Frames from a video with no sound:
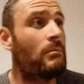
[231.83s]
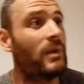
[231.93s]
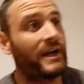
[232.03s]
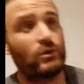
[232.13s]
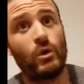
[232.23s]

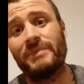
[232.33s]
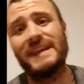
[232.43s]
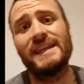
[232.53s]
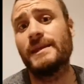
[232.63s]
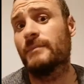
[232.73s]

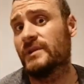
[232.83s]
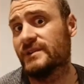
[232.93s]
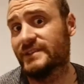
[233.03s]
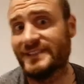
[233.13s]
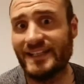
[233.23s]
microbiome,
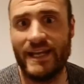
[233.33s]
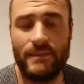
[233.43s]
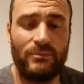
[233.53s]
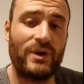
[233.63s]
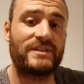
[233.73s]
others say,
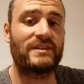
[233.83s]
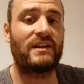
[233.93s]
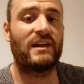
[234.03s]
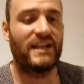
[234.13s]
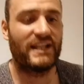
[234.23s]
but
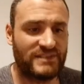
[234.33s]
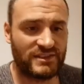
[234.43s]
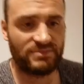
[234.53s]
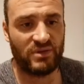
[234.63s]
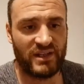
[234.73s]
let's
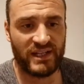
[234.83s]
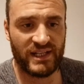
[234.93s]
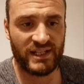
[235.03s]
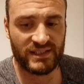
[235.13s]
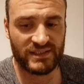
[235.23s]
just put it
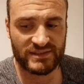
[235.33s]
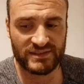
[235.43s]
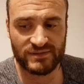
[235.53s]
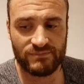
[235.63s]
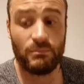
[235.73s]
as